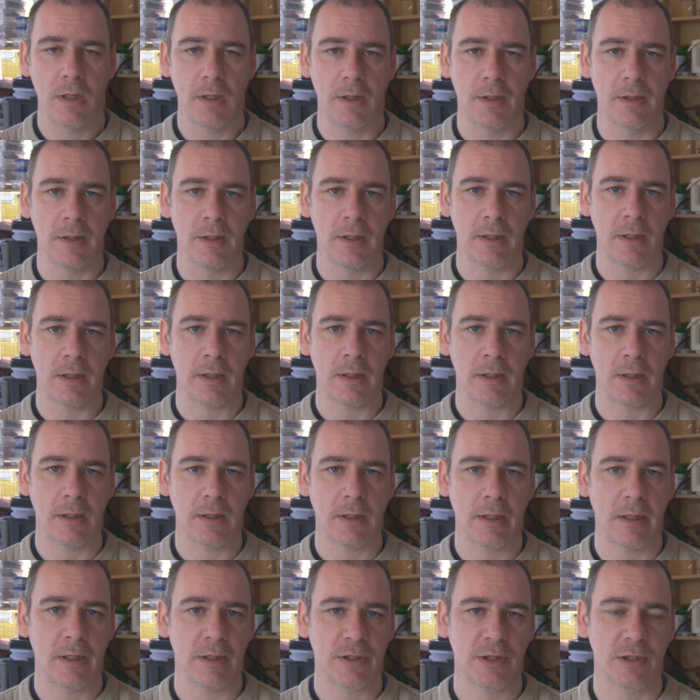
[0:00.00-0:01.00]
The
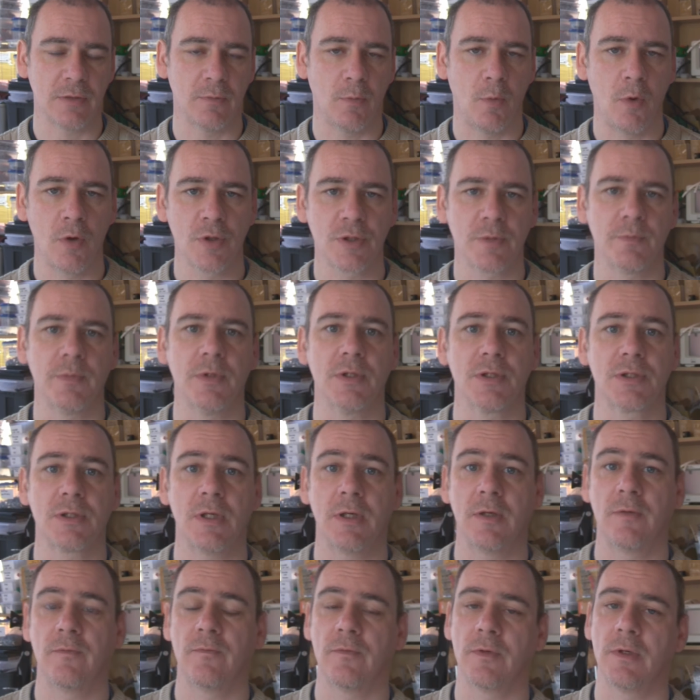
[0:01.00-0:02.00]
cash that was put
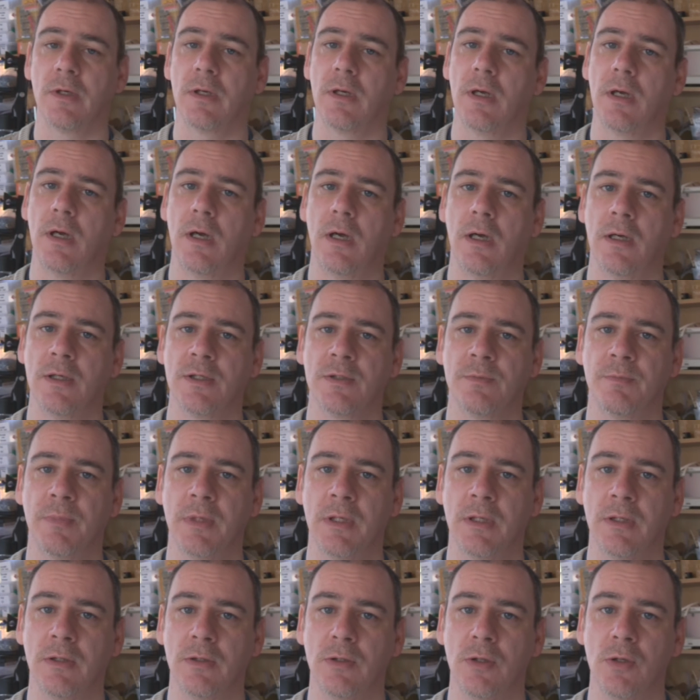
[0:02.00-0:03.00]
aside for it has
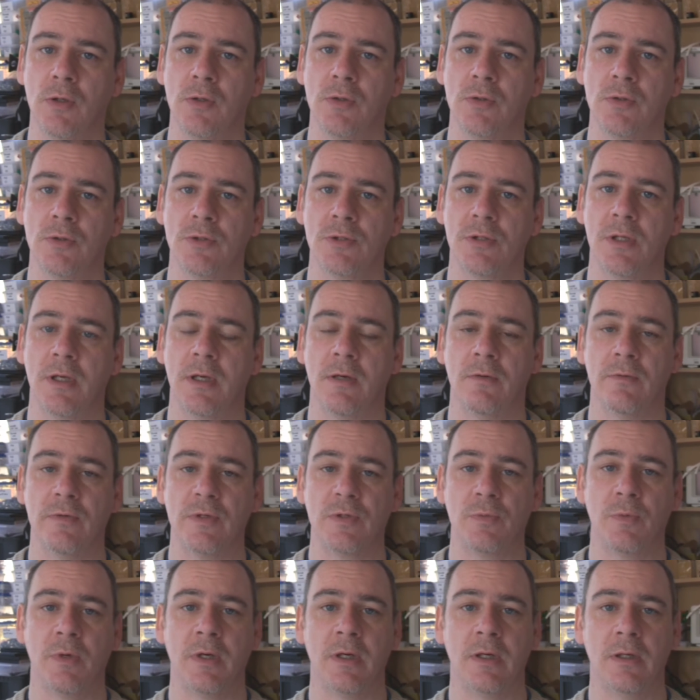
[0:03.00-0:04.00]
been used
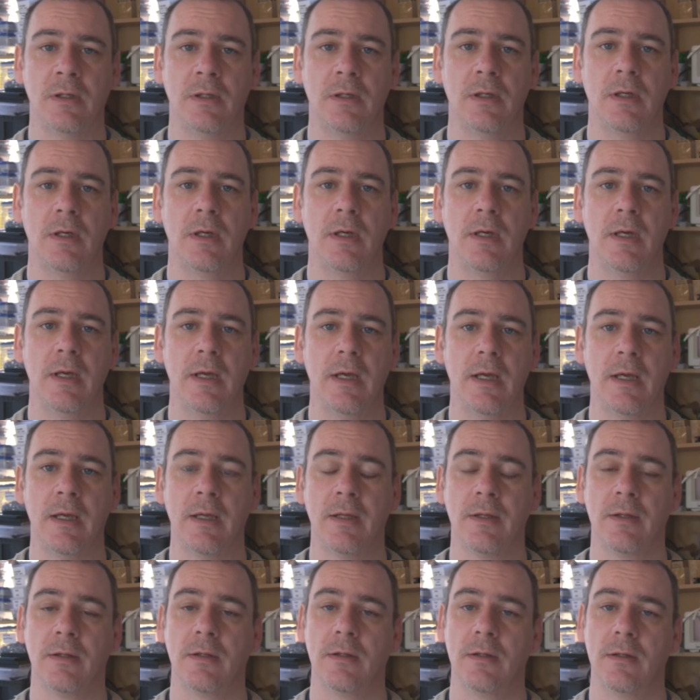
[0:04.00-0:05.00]
elsewhere
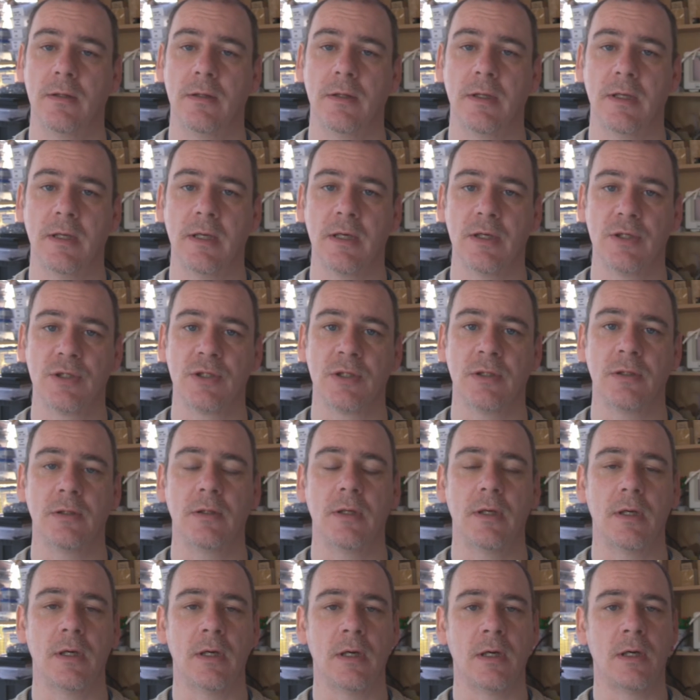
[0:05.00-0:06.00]
in the kitchen.
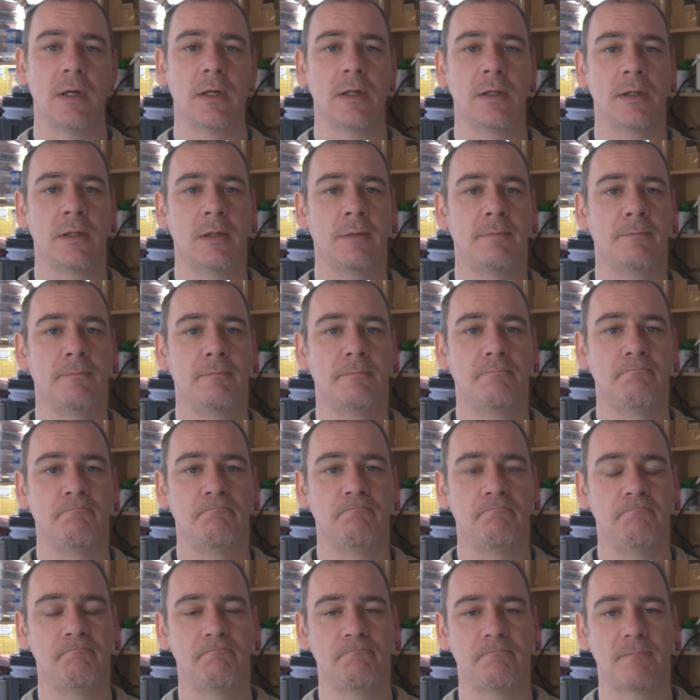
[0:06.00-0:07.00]

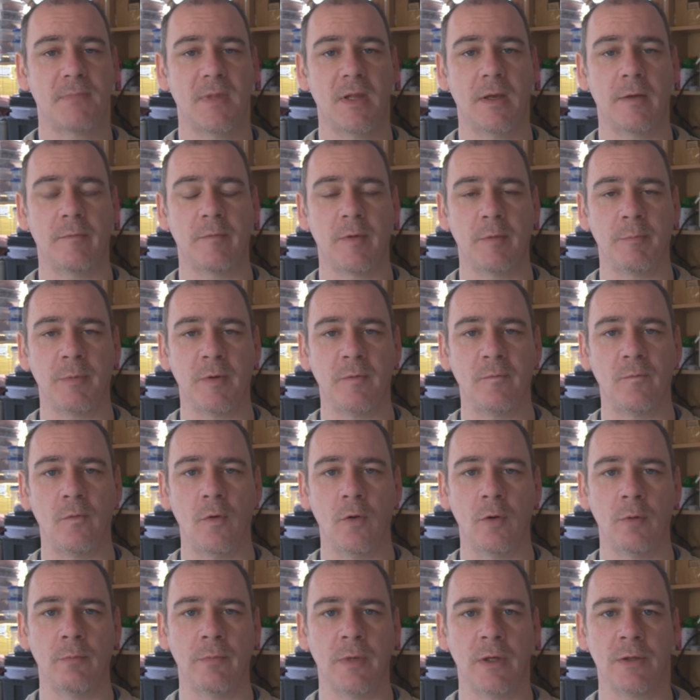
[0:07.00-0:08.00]
If you've been
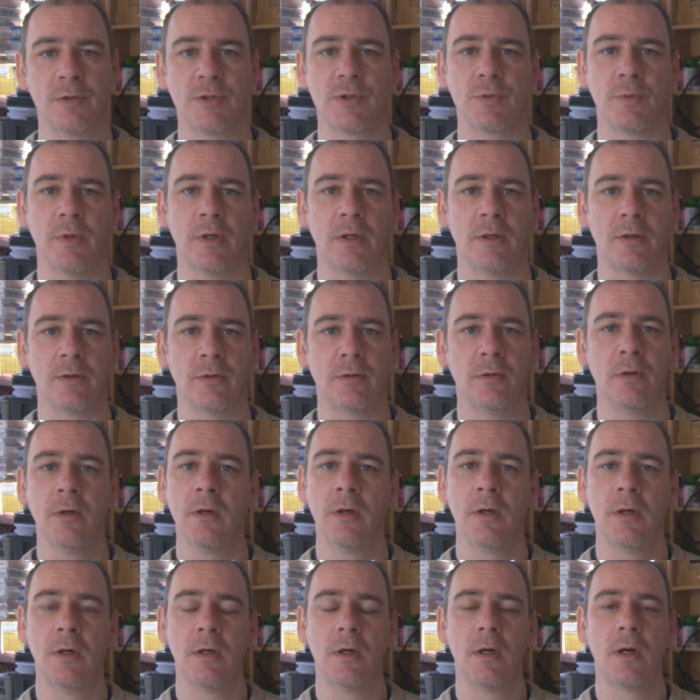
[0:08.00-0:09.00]
following me on Twitter,
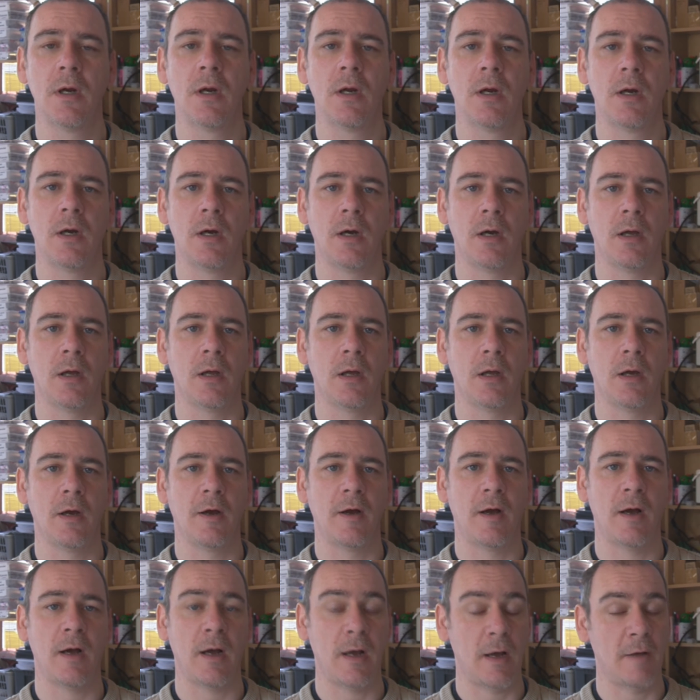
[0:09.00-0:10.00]

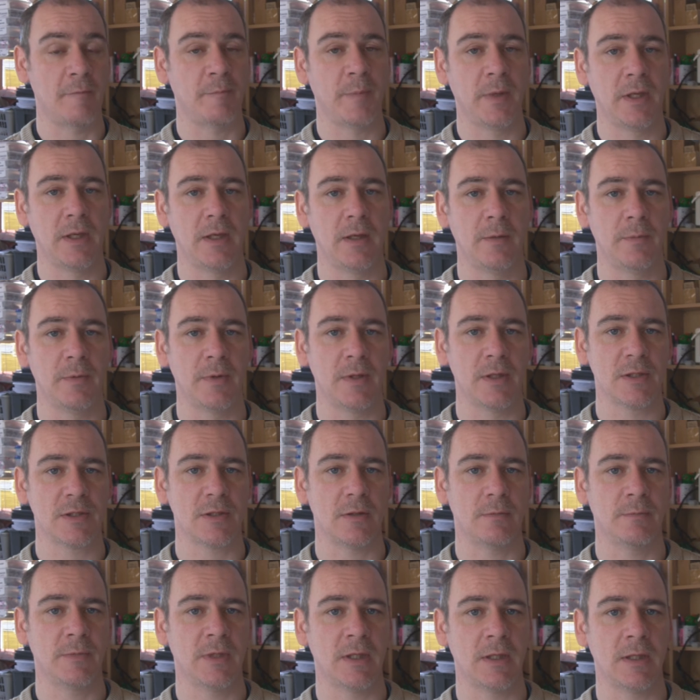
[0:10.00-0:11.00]
I have been keeping this
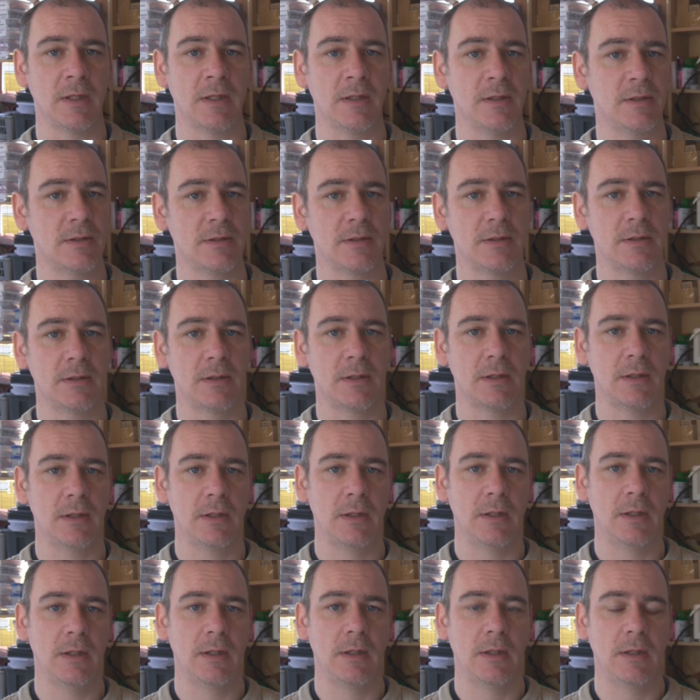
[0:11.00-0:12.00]
updated.
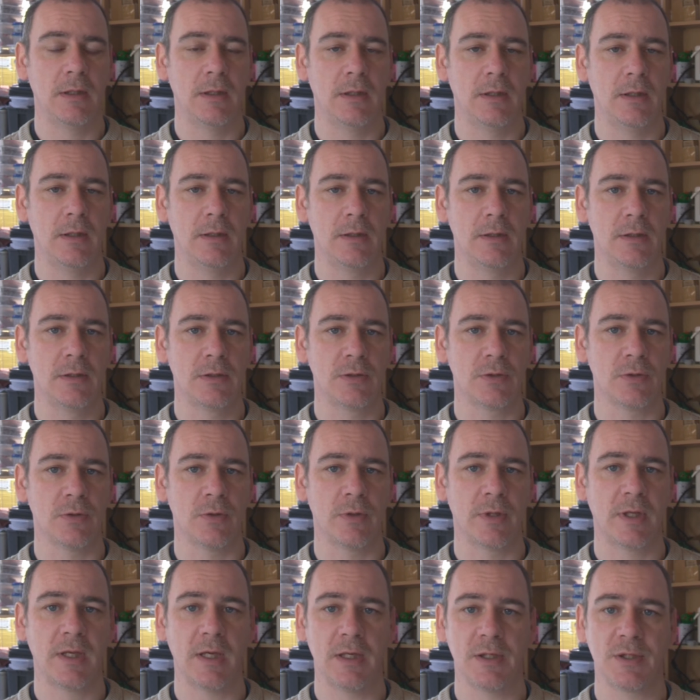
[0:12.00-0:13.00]

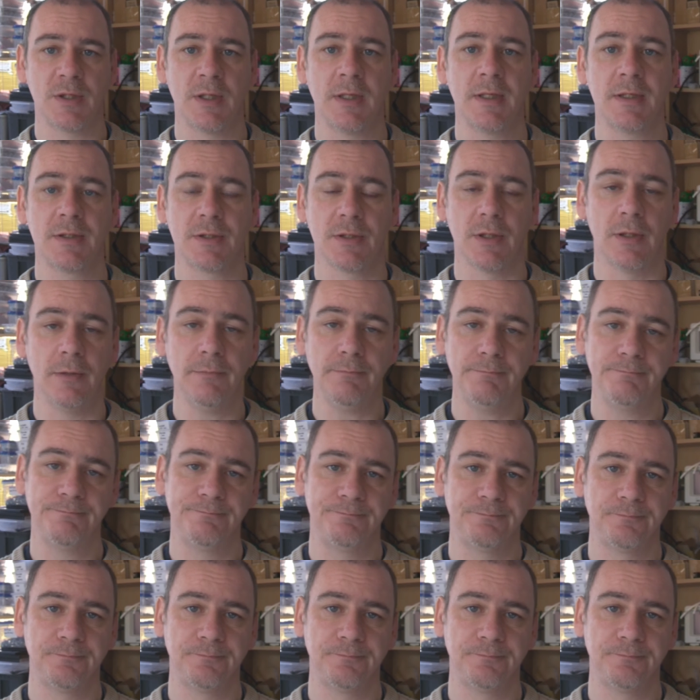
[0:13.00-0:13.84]
So the kitchen is done.